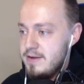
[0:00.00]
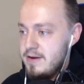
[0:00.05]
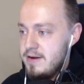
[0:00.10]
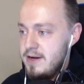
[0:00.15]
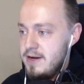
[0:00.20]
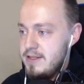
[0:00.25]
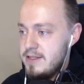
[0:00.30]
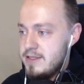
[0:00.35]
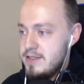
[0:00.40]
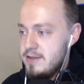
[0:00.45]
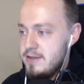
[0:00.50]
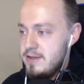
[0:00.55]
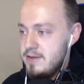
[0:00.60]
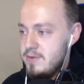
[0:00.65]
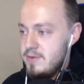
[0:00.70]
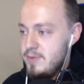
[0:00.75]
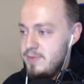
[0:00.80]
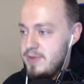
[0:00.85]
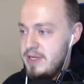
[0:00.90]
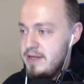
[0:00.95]
Alright, so
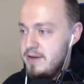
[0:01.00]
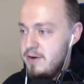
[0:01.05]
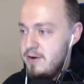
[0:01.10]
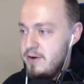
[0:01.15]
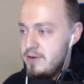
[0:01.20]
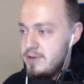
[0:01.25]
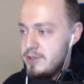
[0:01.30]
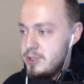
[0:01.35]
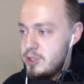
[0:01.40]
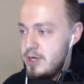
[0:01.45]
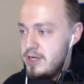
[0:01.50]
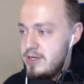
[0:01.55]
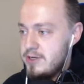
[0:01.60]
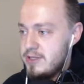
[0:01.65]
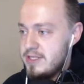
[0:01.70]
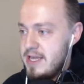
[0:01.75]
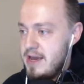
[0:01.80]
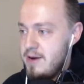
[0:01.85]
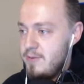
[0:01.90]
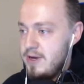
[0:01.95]
we beat all the
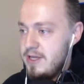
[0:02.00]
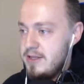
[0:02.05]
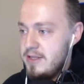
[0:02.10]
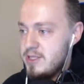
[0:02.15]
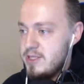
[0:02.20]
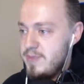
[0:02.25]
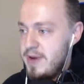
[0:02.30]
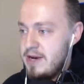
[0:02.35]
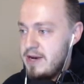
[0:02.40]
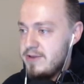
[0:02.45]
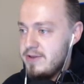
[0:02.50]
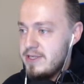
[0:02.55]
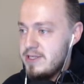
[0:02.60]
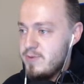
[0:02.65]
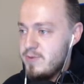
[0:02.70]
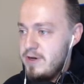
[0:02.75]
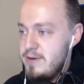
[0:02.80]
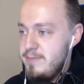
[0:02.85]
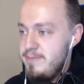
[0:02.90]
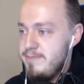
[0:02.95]
trainers that way. Let's battle
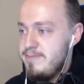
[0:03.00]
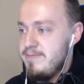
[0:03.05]
this one.